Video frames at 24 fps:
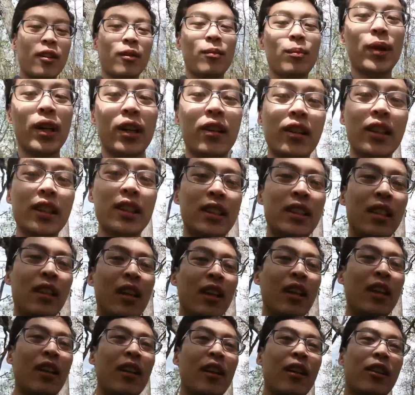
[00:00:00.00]
because
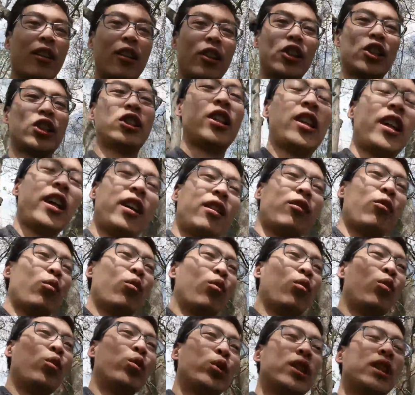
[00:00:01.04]
they're just like,
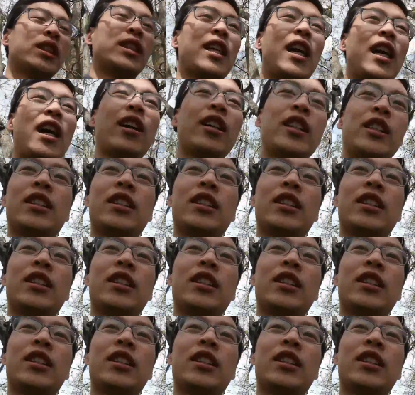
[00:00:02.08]
who's this guy?